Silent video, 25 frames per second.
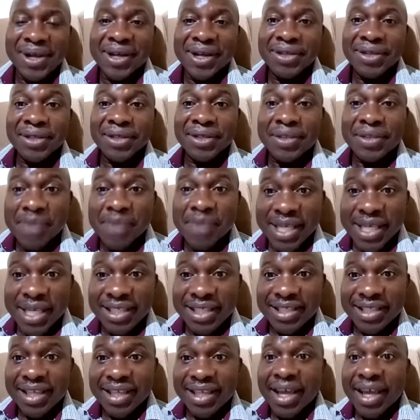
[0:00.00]
So it
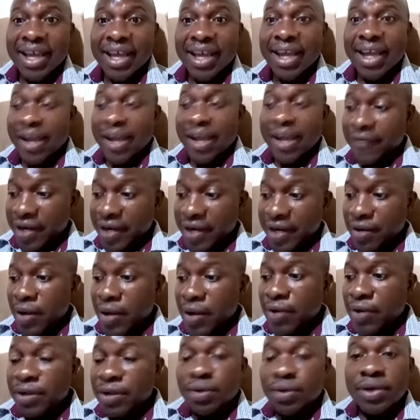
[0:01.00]
means even
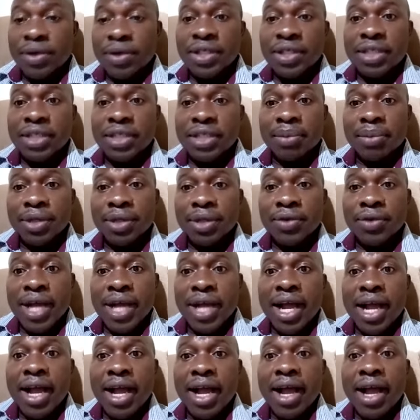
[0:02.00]
when it will reach a point
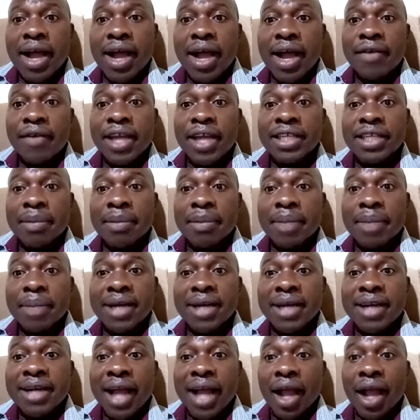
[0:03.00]
where I'll get a
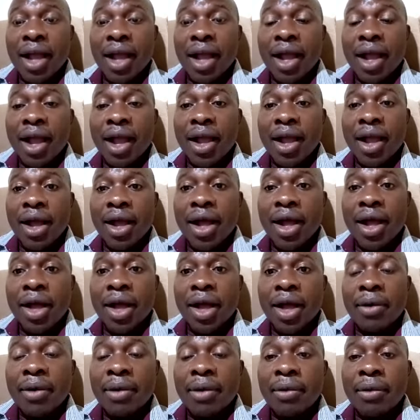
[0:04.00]
partner
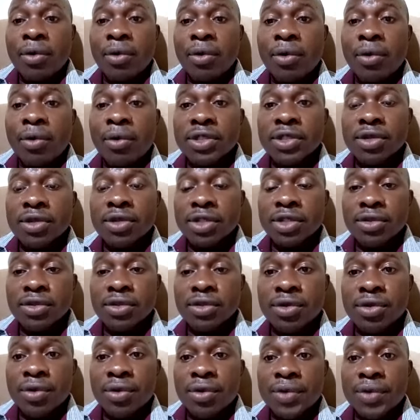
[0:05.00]
who is going to
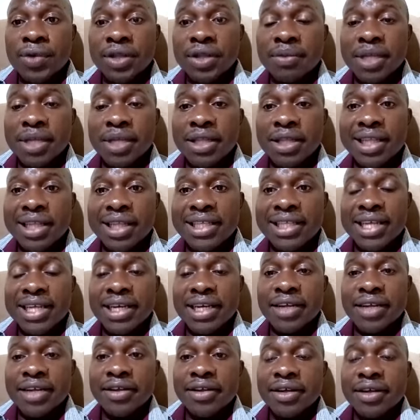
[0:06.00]
go with me in the
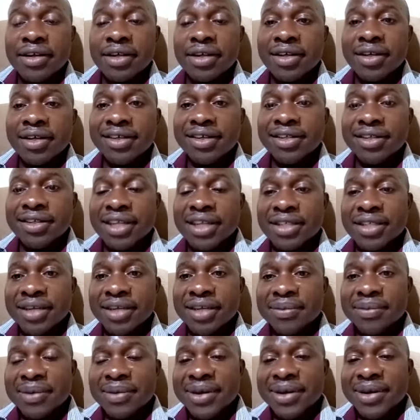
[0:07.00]
journey that
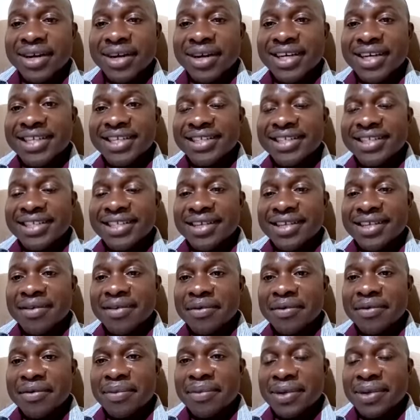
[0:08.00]
I'm really
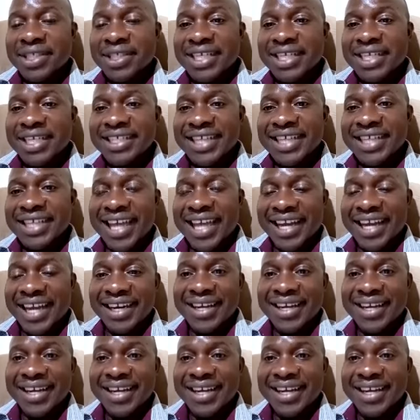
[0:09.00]
projecting ahead,